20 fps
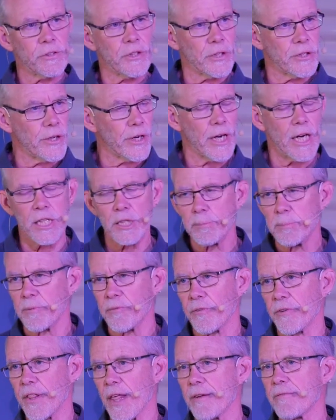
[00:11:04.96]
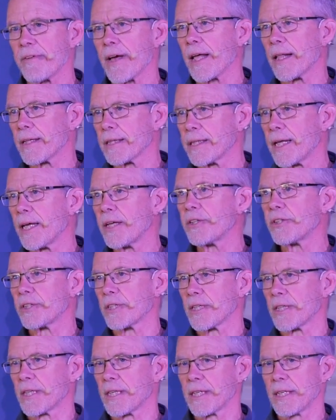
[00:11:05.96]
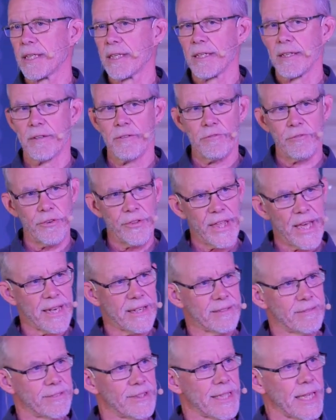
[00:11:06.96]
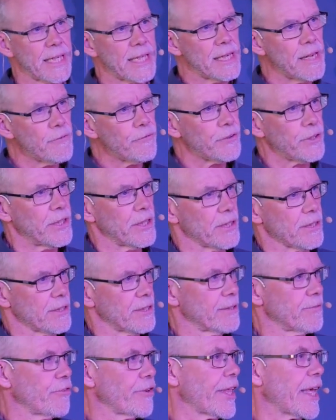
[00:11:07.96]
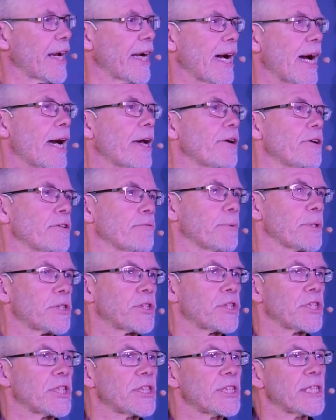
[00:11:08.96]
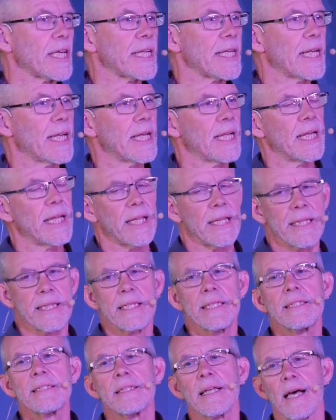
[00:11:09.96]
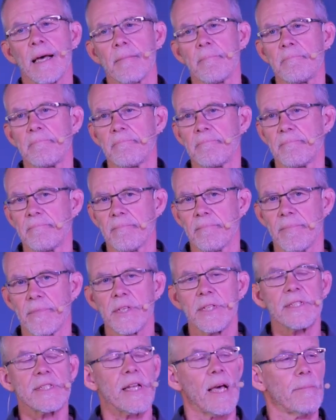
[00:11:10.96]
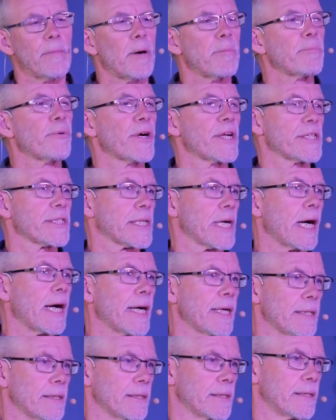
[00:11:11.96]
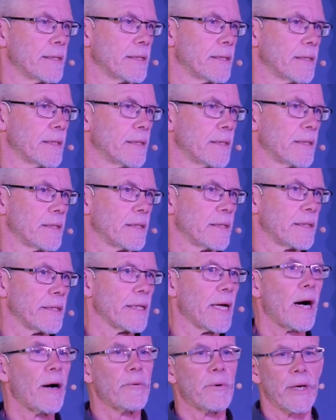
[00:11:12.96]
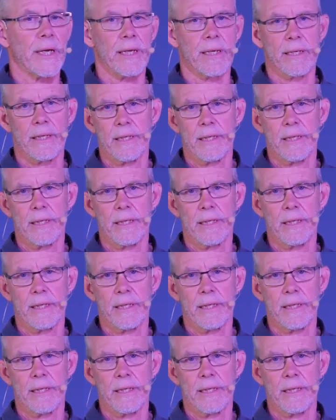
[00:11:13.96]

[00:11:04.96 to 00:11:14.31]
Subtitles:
to her husband for that validation, for that significance, for that honor. But she said, this time I'll praise God, Yahweh.